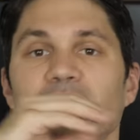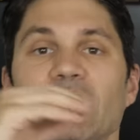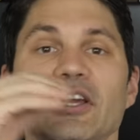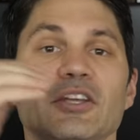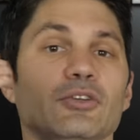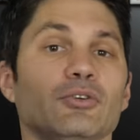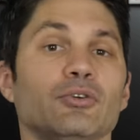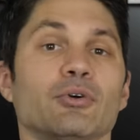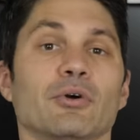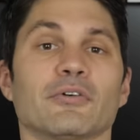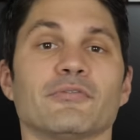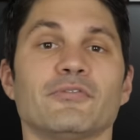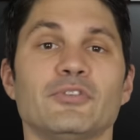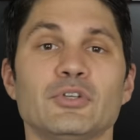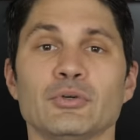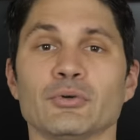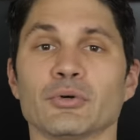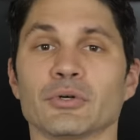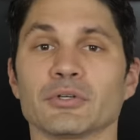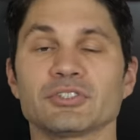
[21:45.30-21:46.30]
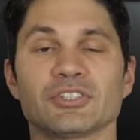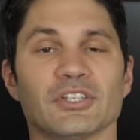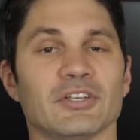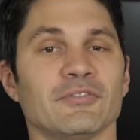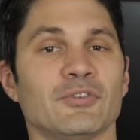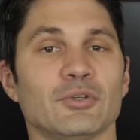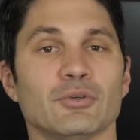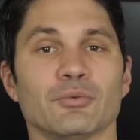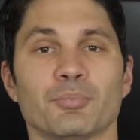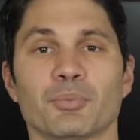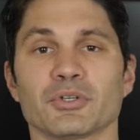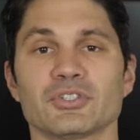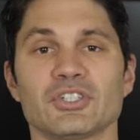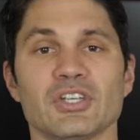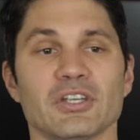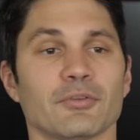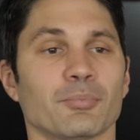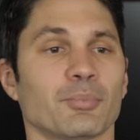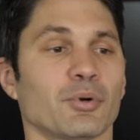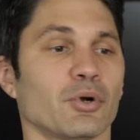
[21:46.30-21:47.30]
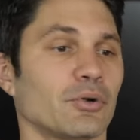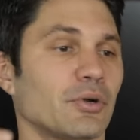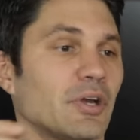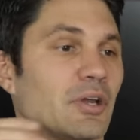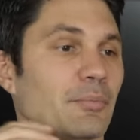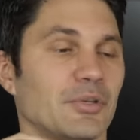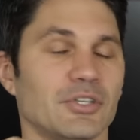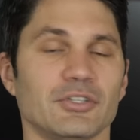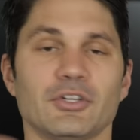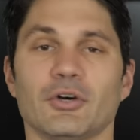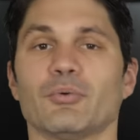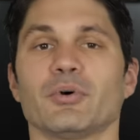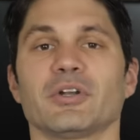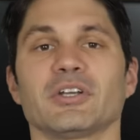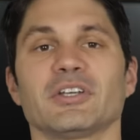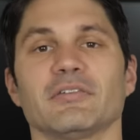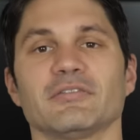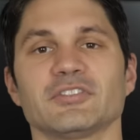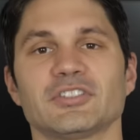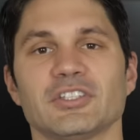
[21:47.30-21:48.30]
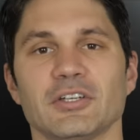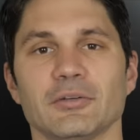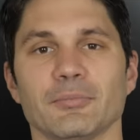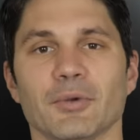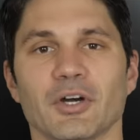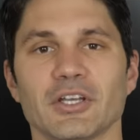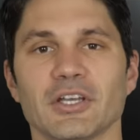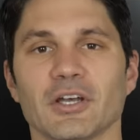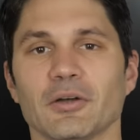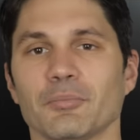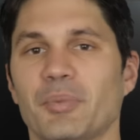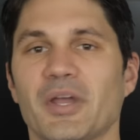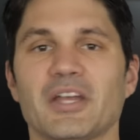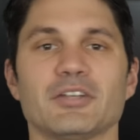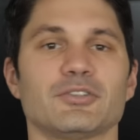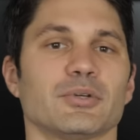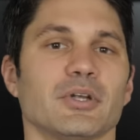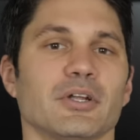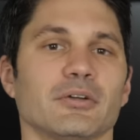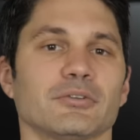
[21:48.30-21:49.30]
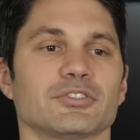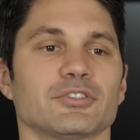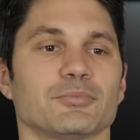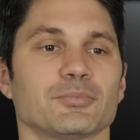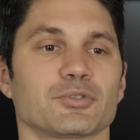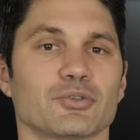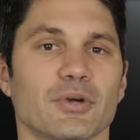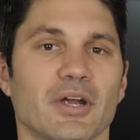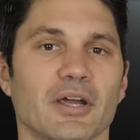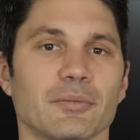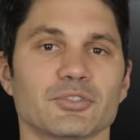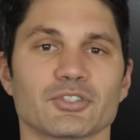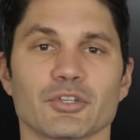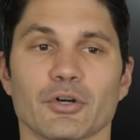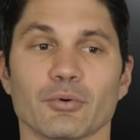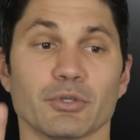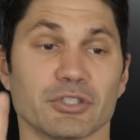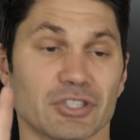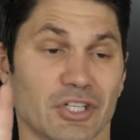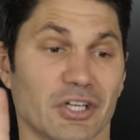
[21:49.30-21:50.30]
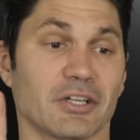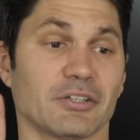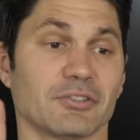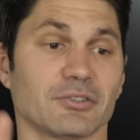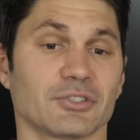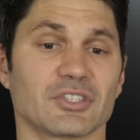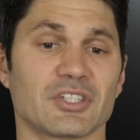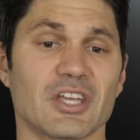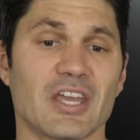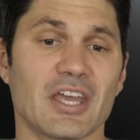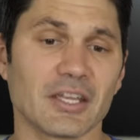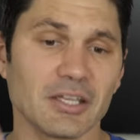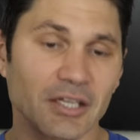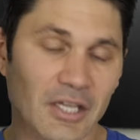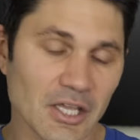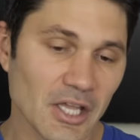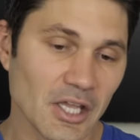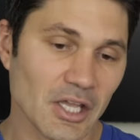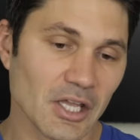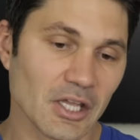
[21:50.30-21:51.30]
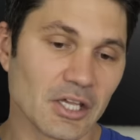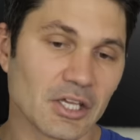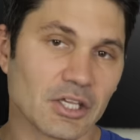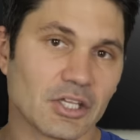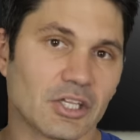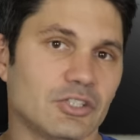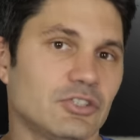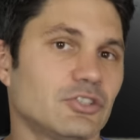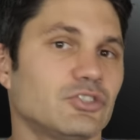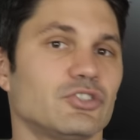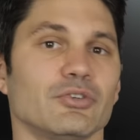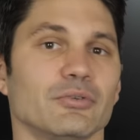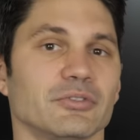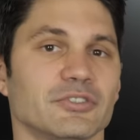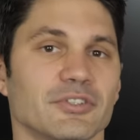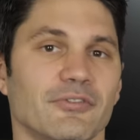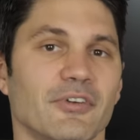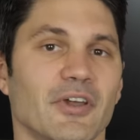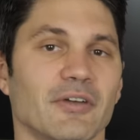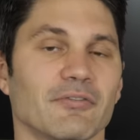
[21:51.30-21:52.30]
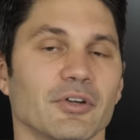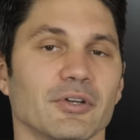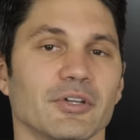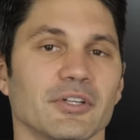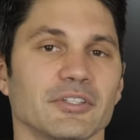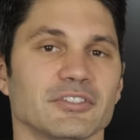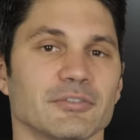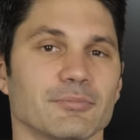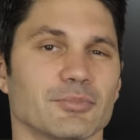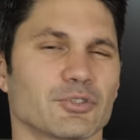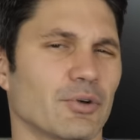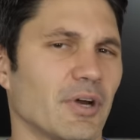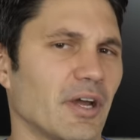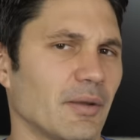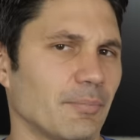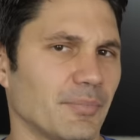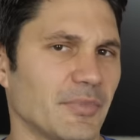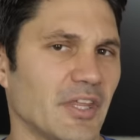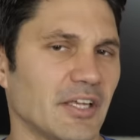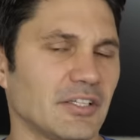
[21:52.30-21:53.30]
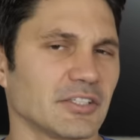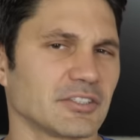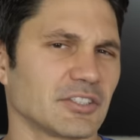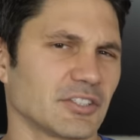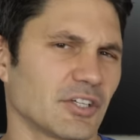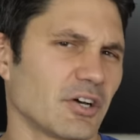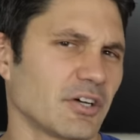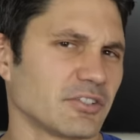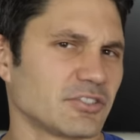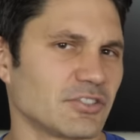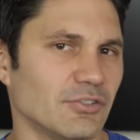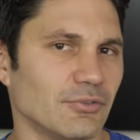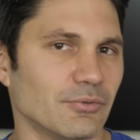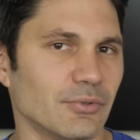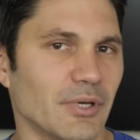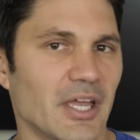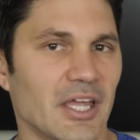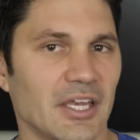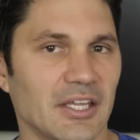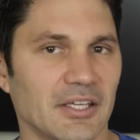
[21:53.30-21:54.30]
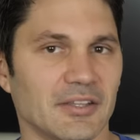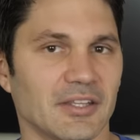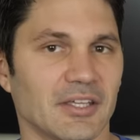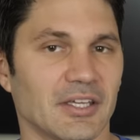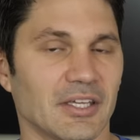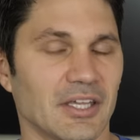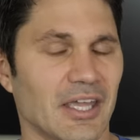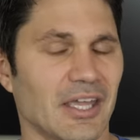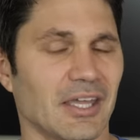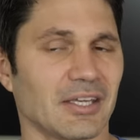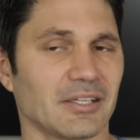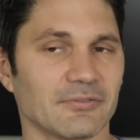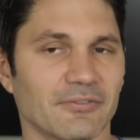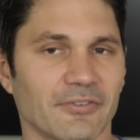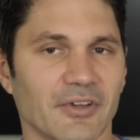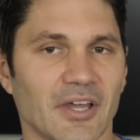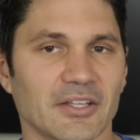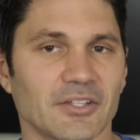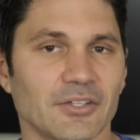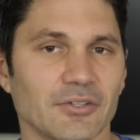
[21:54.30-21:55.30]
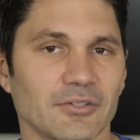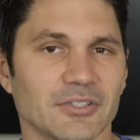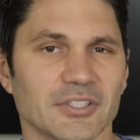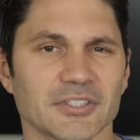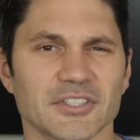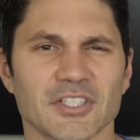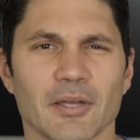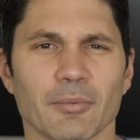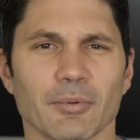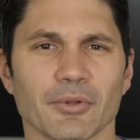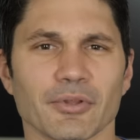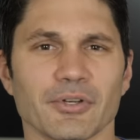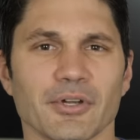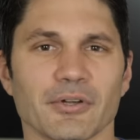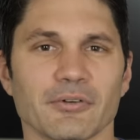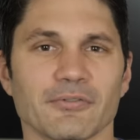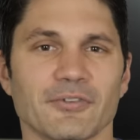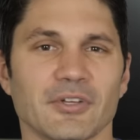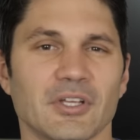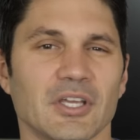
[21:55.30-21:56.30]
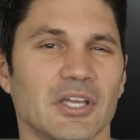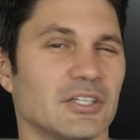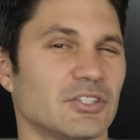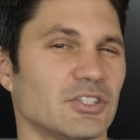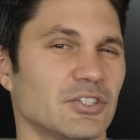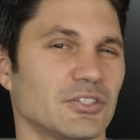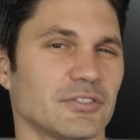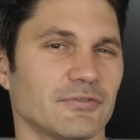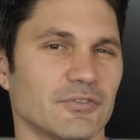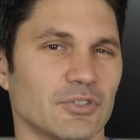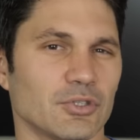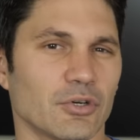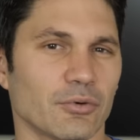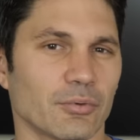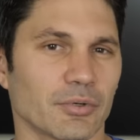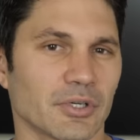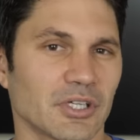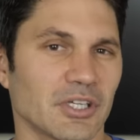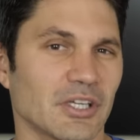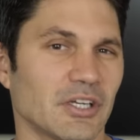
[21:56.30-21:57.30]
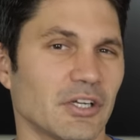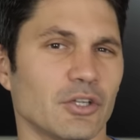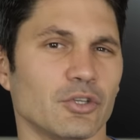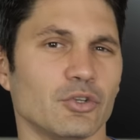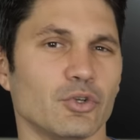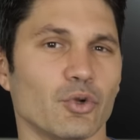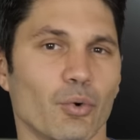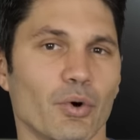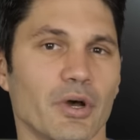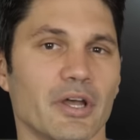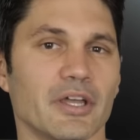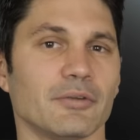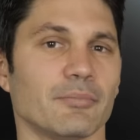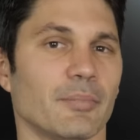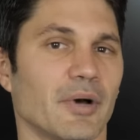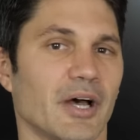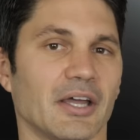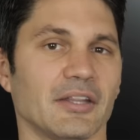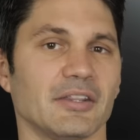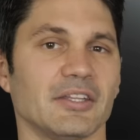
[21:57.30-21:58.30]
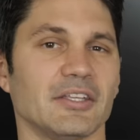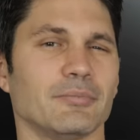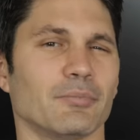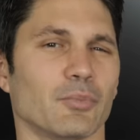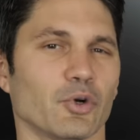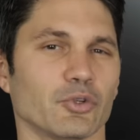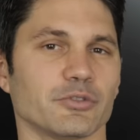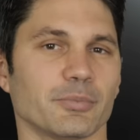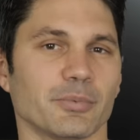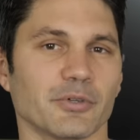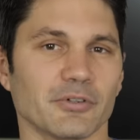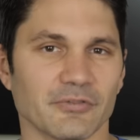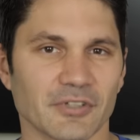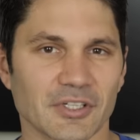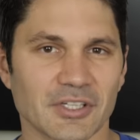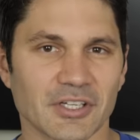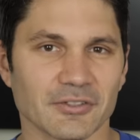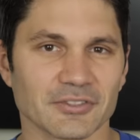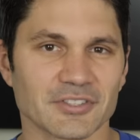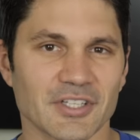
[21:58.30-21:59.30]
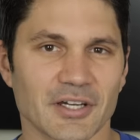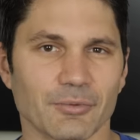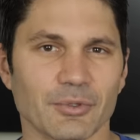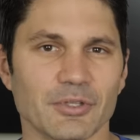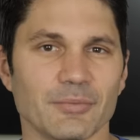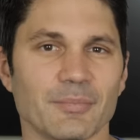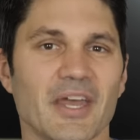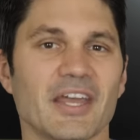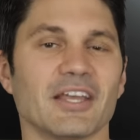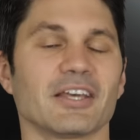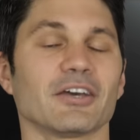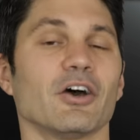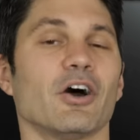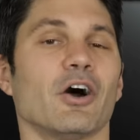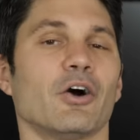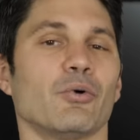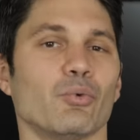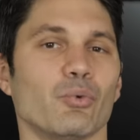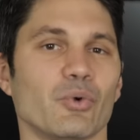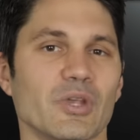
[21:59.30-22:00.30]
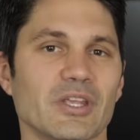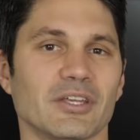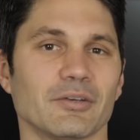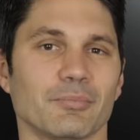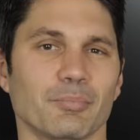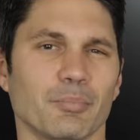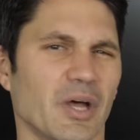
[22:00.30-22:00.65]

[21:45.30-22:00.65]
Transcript: Thank you to our viewers. If you appreciate the program, but you don't want to give us any money on Patreon or Subscribestar, which I understand, just do us a favor and hit subscribe. That doesn't cost you anything. And in fact, you can disable the notifications if you don't want to get annoyed by the multiple videos that we make a week.